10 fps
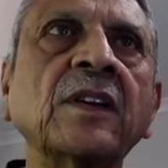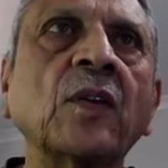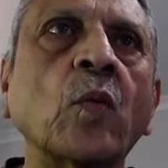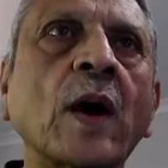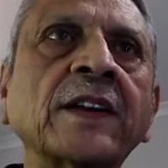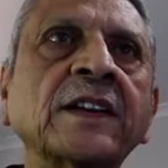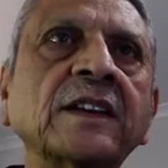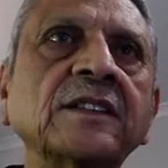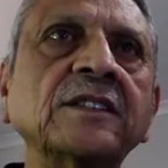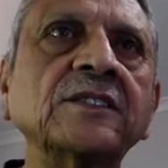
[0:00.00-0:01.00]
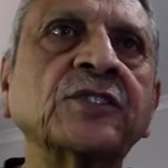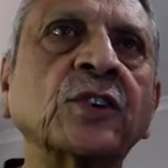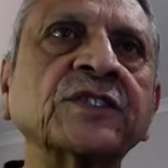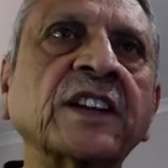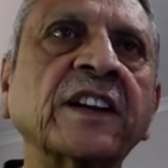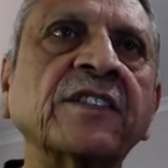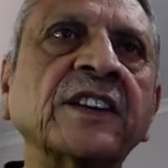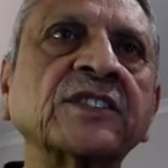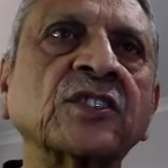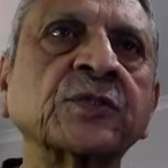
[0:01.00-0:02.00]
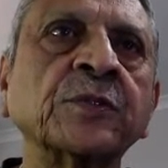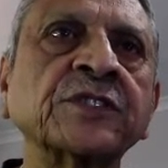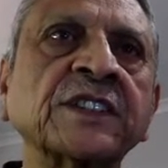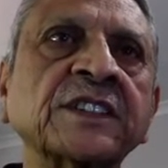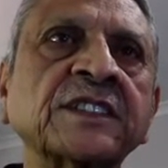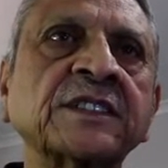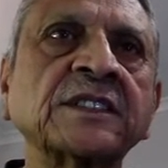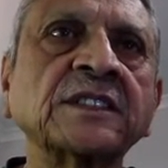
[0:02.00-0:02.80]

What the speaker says: One shows the reverse osmosis